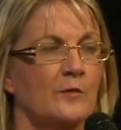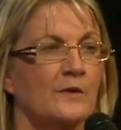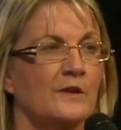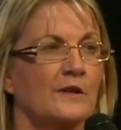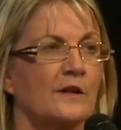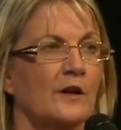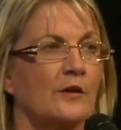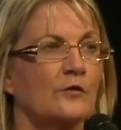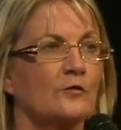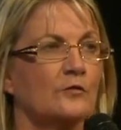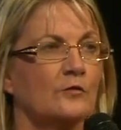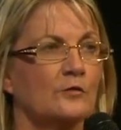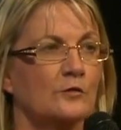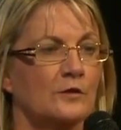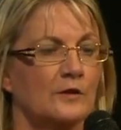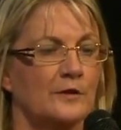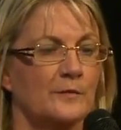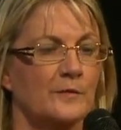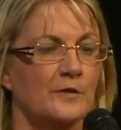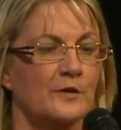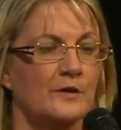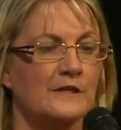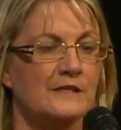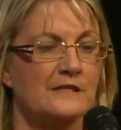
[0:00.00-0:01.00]
with local
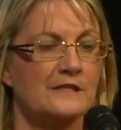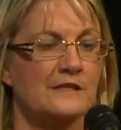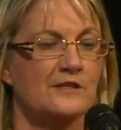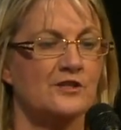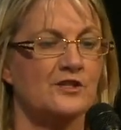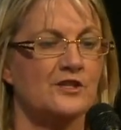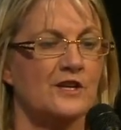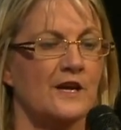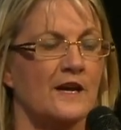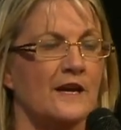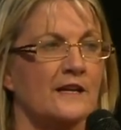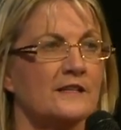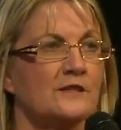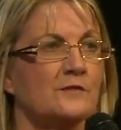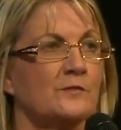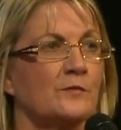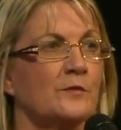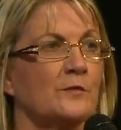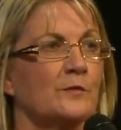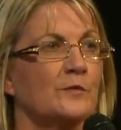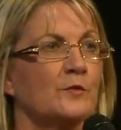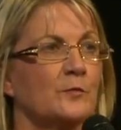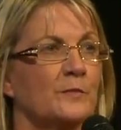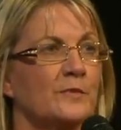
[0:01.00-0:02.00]
communities in charge,
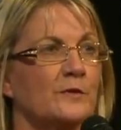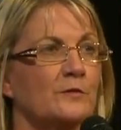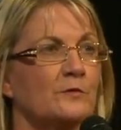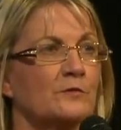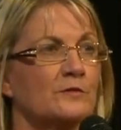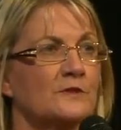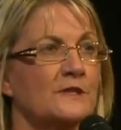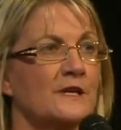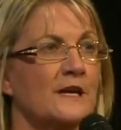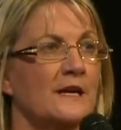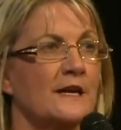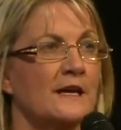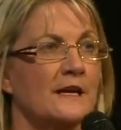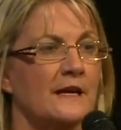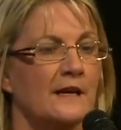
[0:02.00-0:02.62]
and we will build